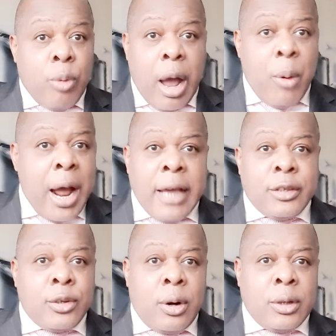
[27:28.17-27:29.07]
Our
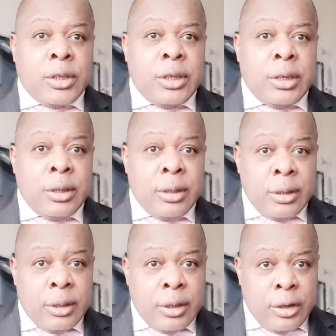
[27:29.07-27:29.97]
ideology
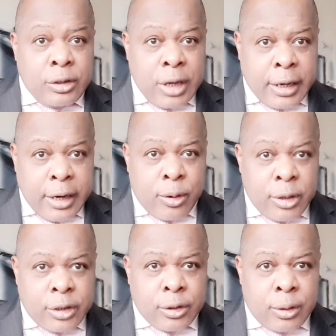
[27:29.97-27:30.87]
is the
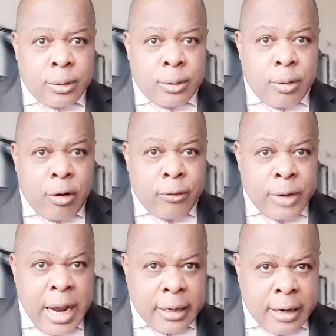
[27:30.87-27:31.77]
recognition of
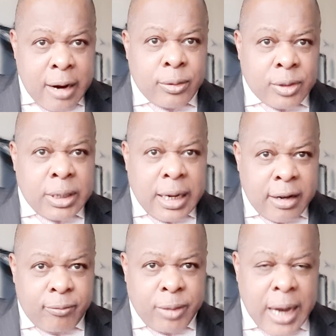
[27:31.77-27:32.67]
that country that
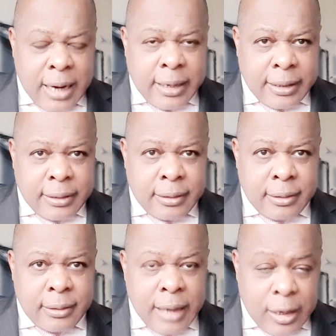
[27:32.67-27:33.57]
have been
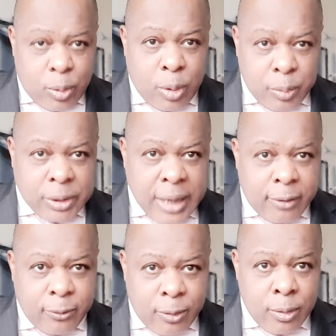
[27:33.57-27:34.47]
annexed. That's what we
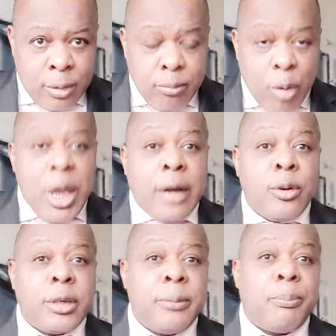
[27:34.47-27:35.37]
stand for. But we are
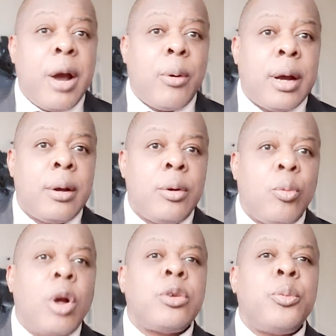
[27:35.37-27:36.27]
not in power.
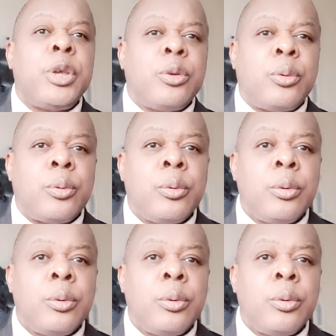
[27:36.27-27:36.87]
What do we do?